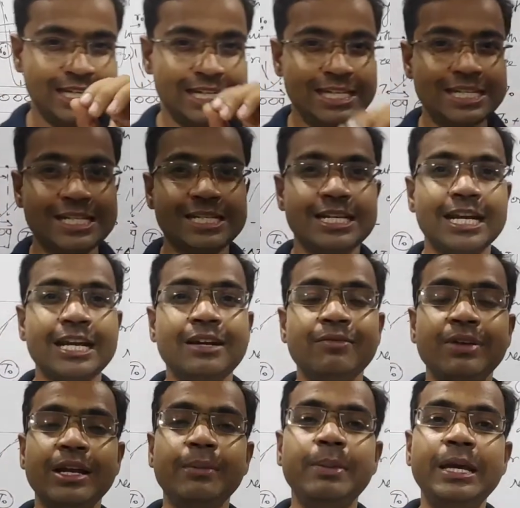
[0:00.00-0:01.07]
Strain
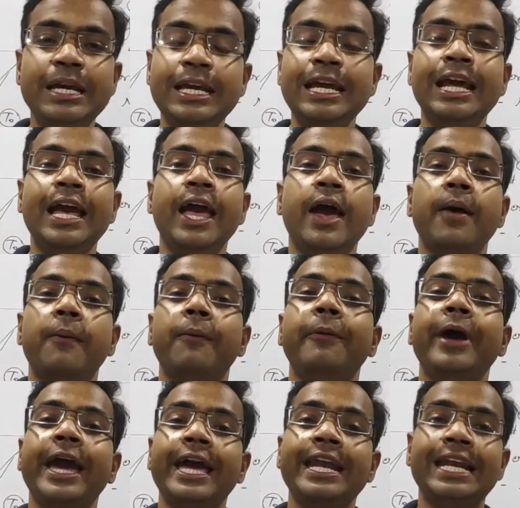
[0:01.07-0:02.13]
will be
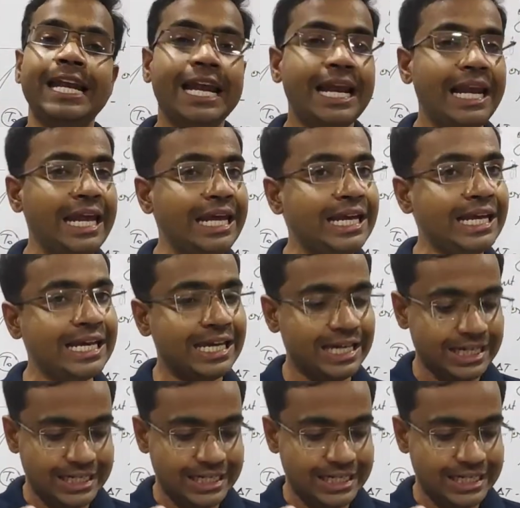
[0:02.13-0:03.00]
when like